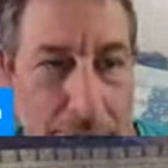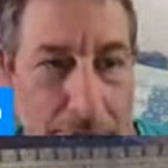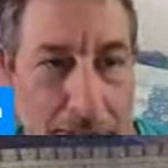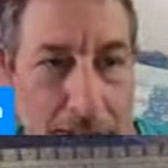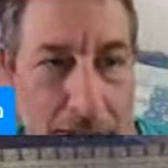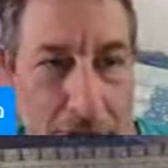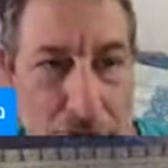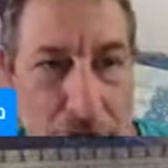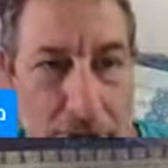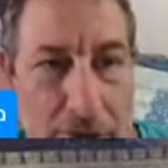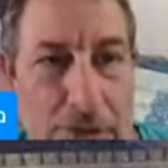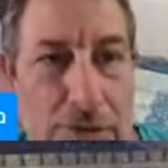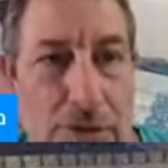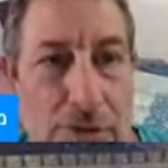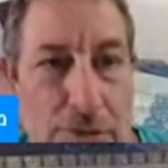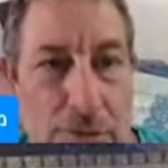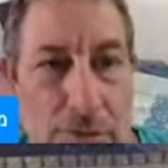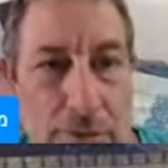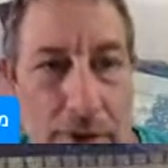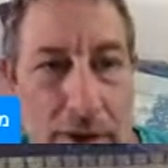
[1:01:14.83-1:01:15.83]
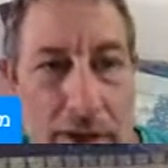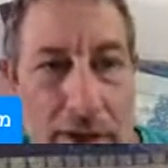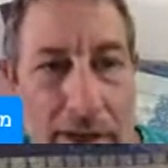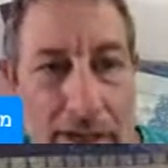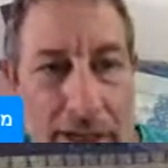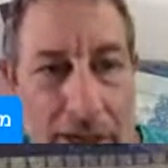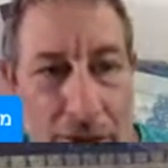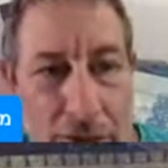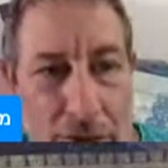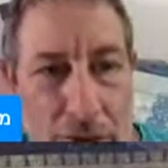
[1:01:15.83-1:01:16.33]
So here they're
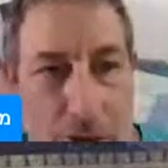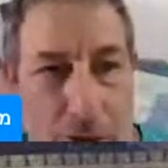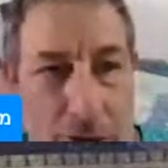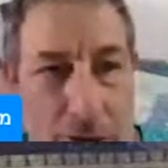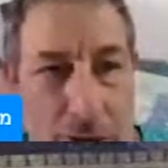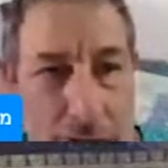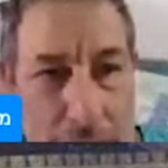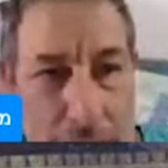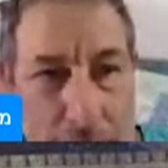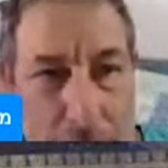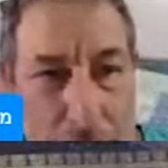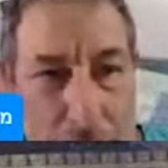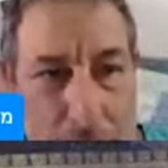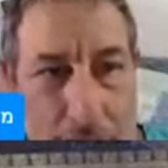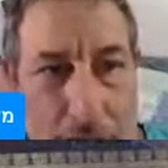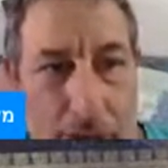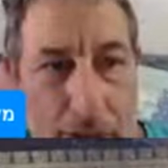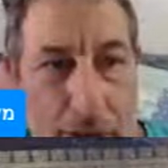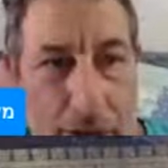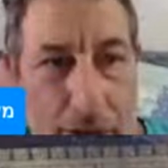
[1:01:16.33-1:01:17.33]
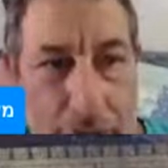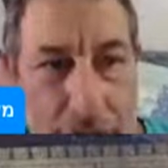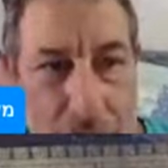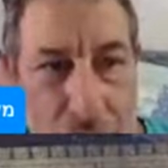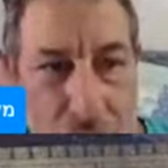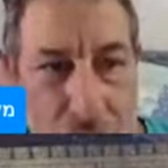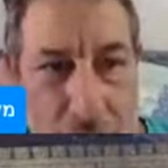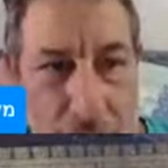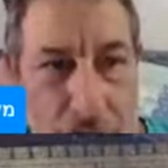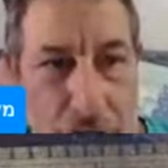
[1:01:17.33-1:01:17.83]
calling the book of the instructions of
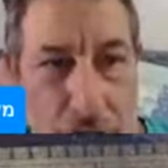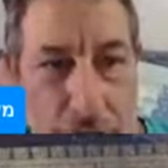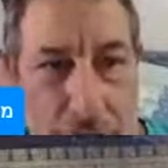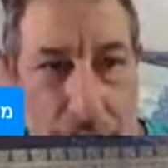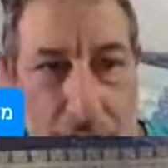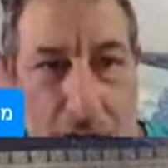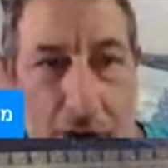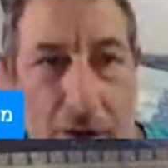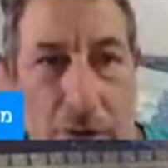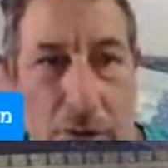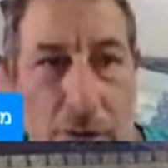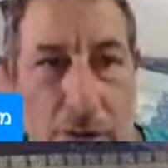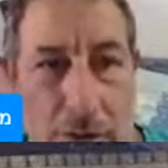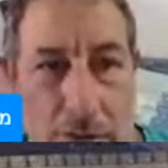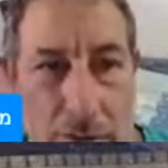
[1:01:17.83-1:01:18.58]
God, or the book